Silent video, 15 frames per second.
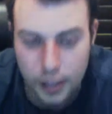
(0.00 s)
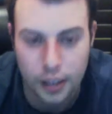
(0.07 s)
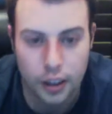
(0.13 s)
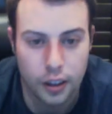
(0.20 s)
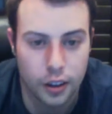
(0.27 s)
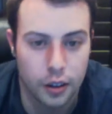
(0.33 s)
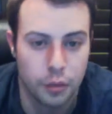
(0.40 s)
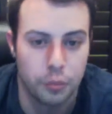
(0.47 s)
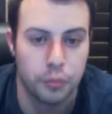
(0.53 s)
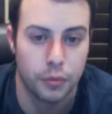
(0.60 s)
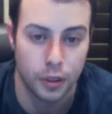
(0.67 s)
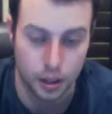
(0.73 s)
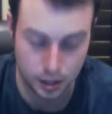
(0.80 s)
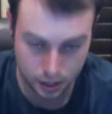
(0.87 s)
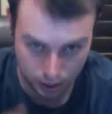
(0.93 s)
Um,
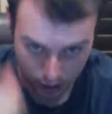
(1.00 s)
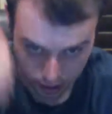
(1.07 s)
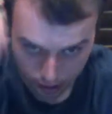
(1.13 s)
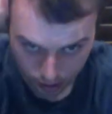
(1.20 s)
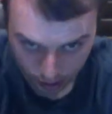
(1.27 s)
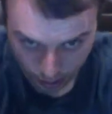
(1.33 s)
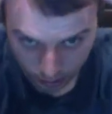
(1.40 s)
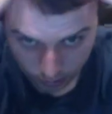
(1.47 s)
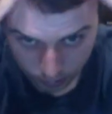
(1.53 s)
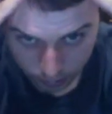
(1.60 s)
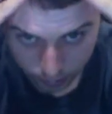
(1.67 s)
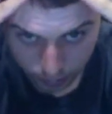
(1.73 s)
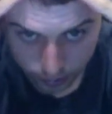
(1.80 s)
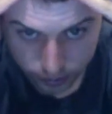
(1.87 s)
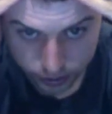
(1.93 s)

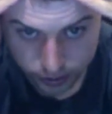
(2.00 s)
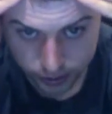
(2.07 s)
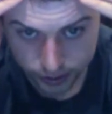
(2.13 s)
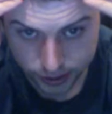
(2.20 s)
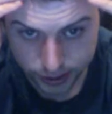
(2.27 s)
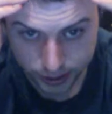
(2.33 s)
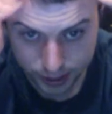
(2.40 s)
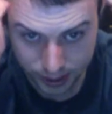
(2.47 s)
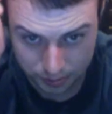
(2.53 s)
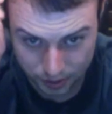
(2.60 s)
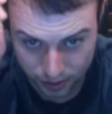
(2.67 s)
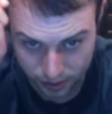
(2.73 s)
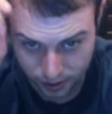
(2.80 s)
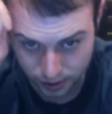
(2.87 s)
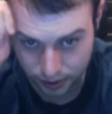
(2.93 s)
it just looks like
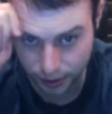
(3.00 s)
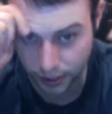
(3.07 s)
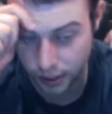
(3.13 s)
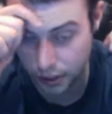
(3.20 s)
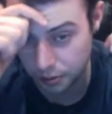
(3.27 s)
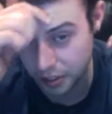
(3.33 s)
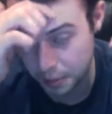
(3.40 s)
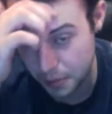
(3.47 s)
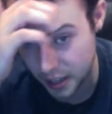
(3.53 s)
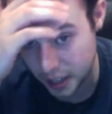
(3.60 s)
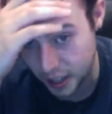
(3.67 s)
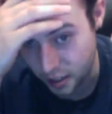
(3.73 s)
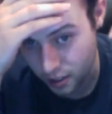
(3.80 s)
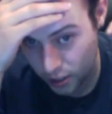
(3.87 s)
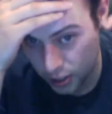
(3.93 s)
like my hair